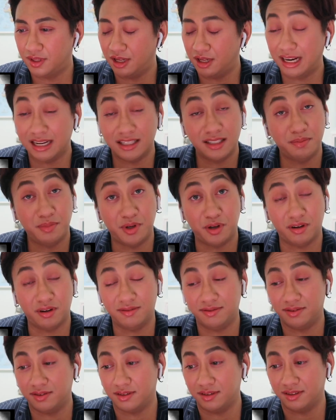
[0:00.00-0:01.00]
That's
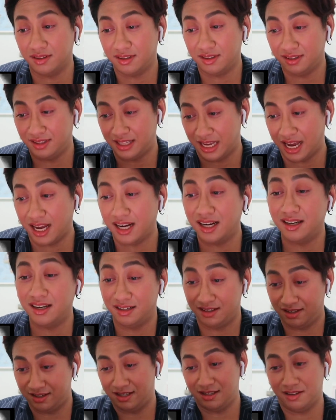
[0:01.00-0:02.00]
beautiful. That
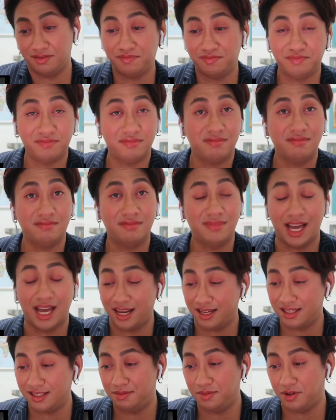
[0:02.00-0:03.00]

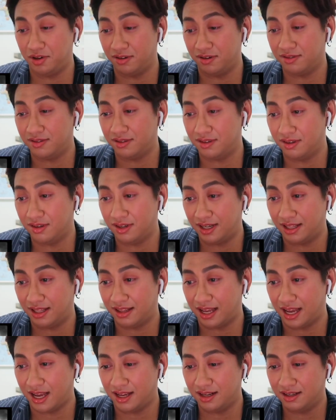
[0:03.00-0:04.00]
that is beautiful. Look at
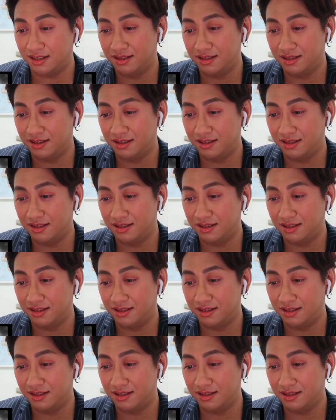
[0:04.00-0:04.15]
that.